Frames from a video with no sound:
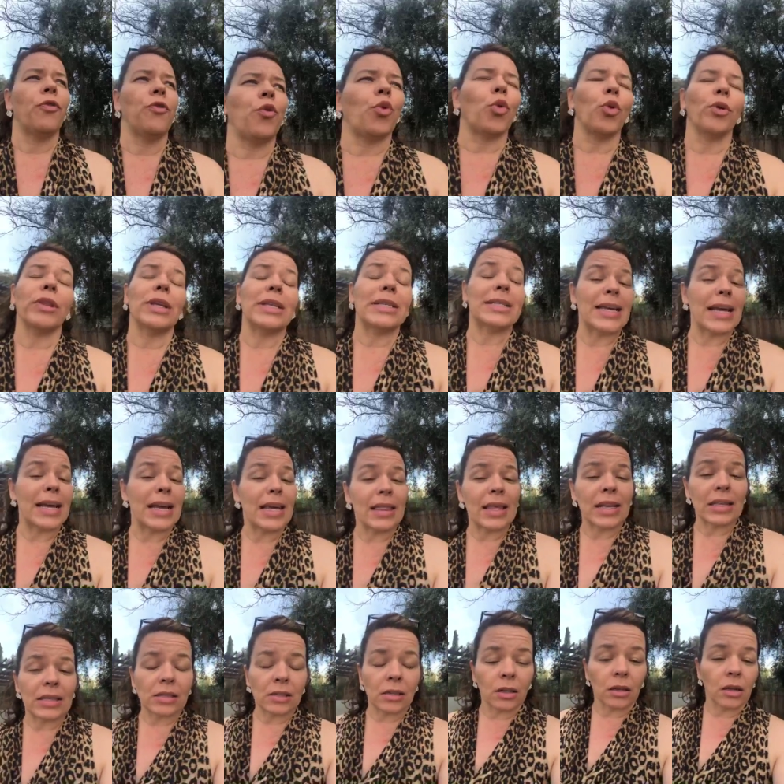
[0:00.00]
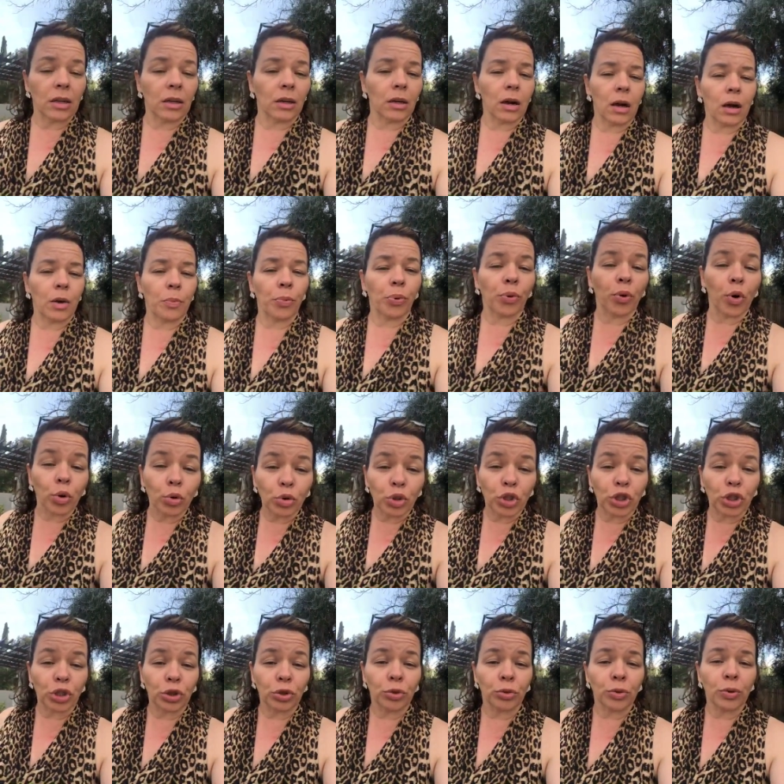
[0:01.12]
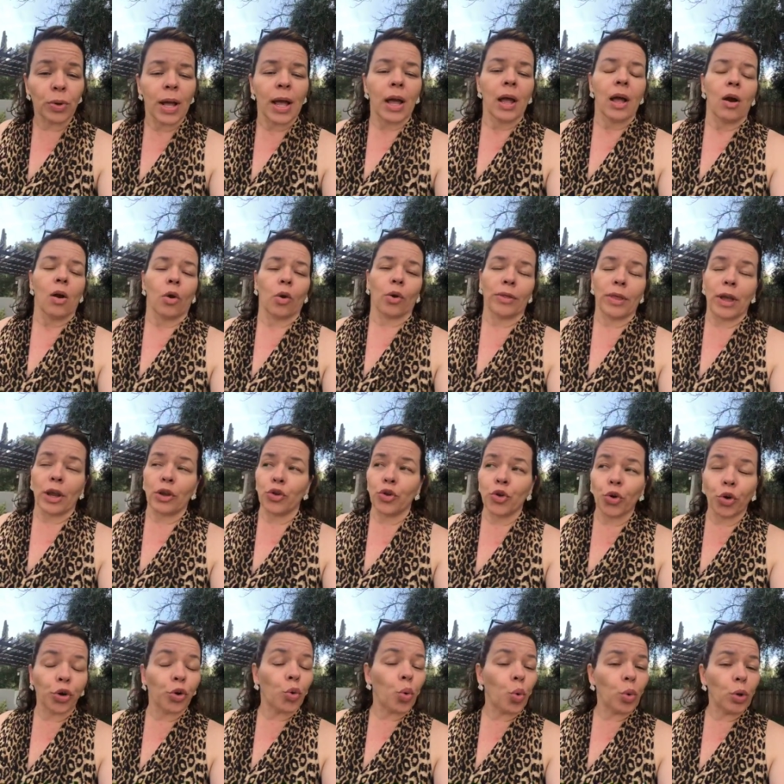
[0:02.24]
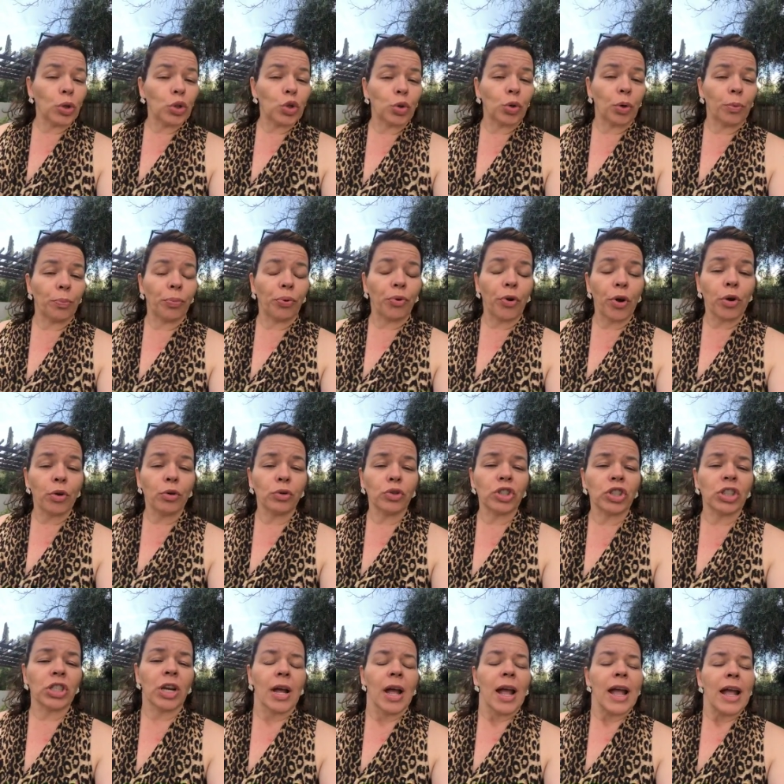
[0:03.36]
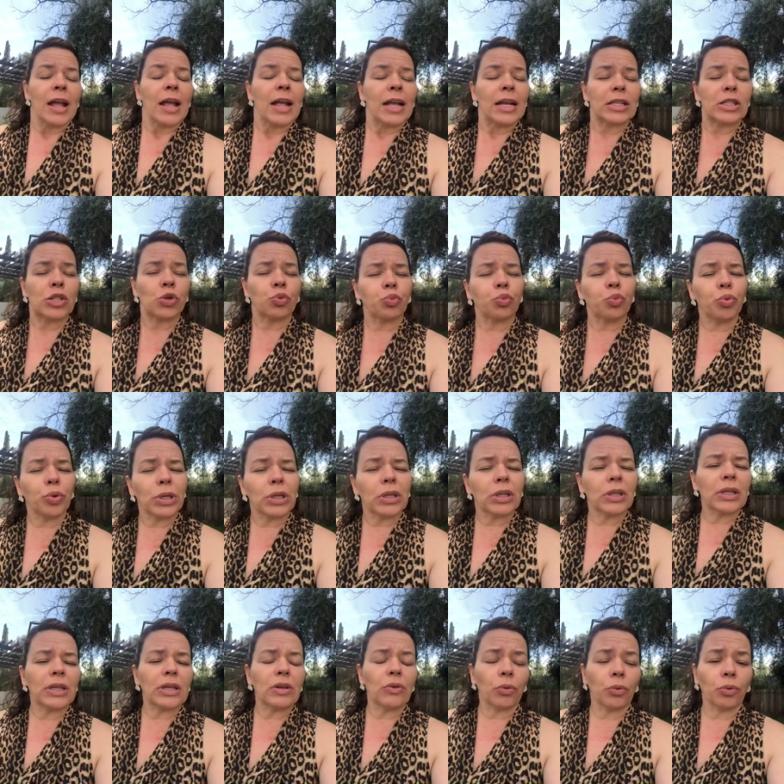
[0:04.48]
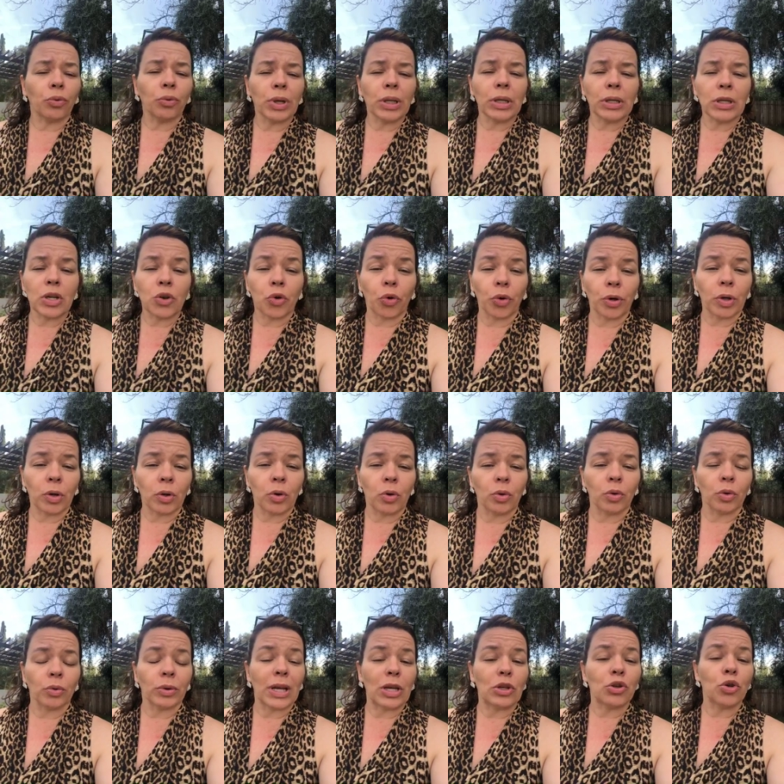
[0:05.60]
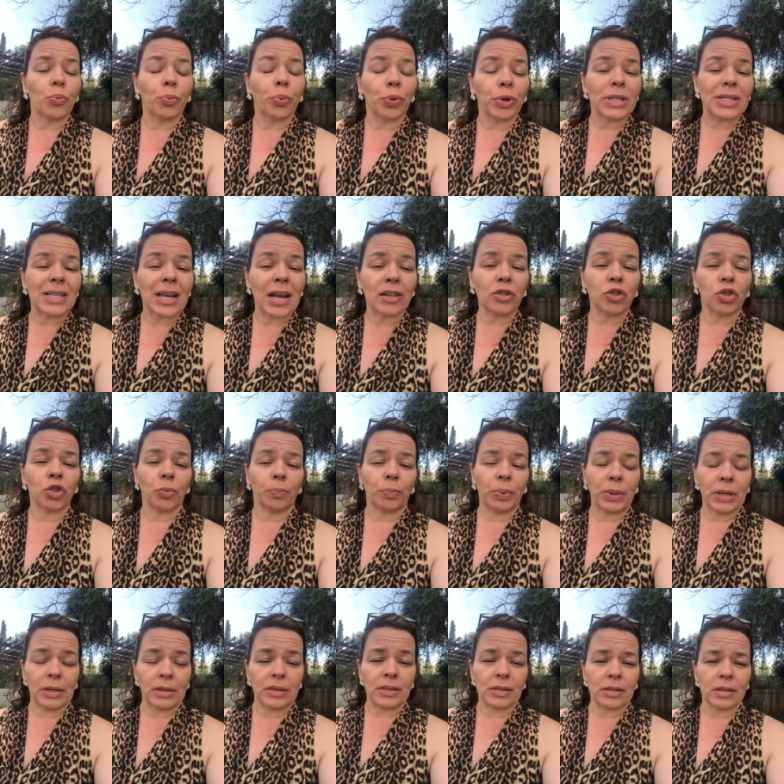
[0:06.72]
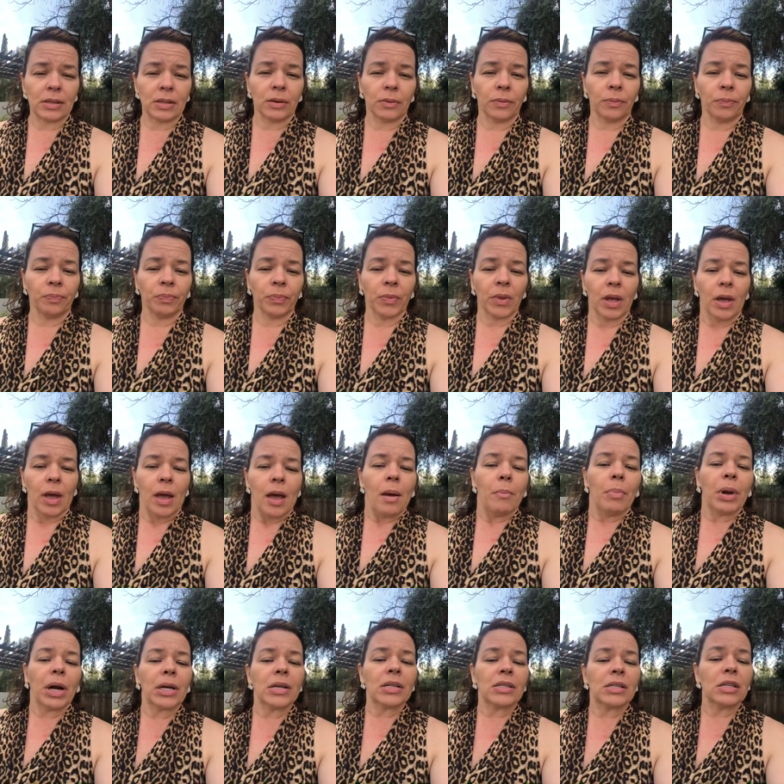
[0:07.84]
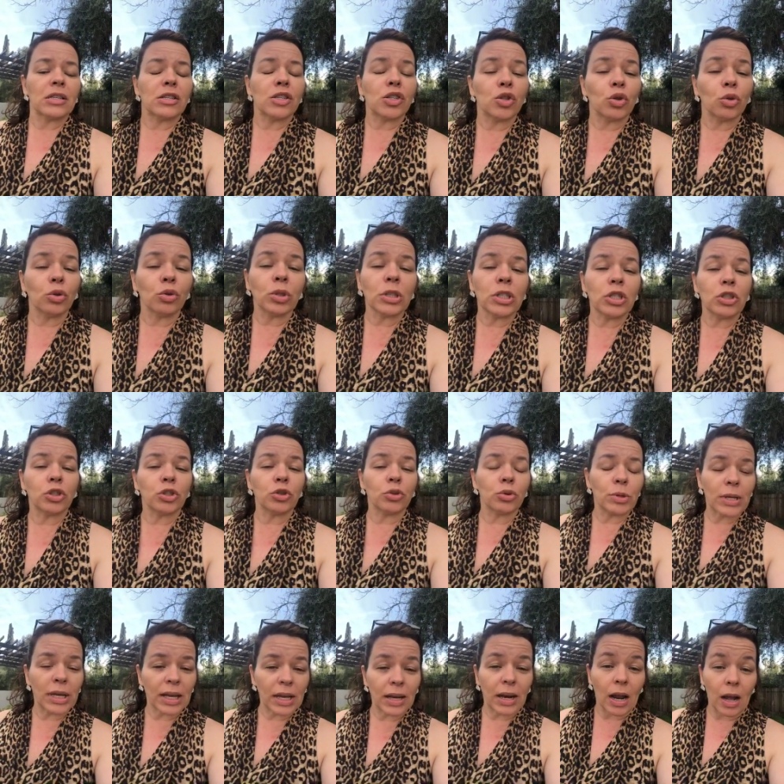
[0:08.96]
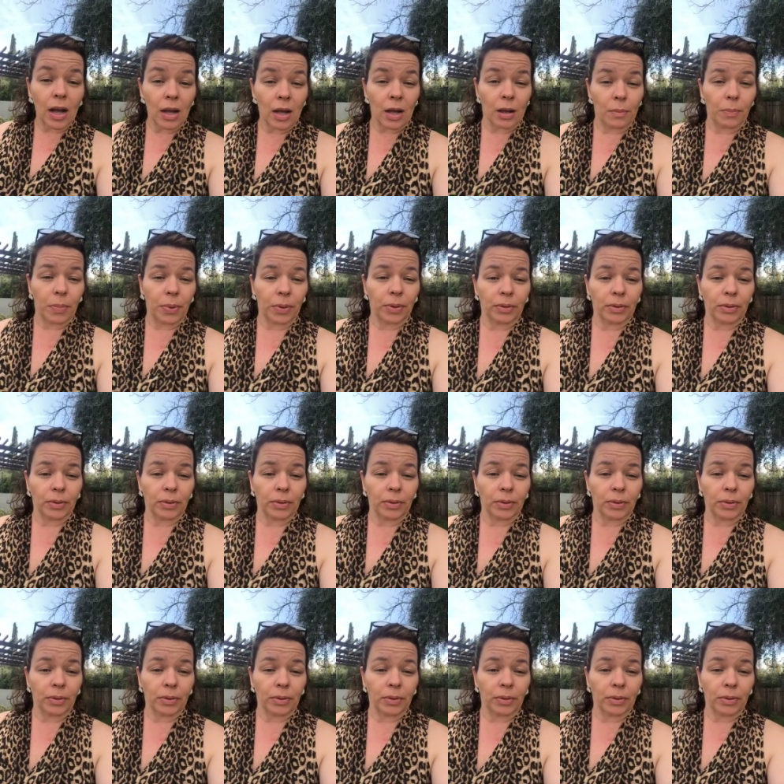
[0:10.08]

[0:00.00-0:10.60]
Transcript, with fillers: for the day that's going to approach you or that you're going to approach, it's really, really critical that you protect your peace. Because as soon as you get up,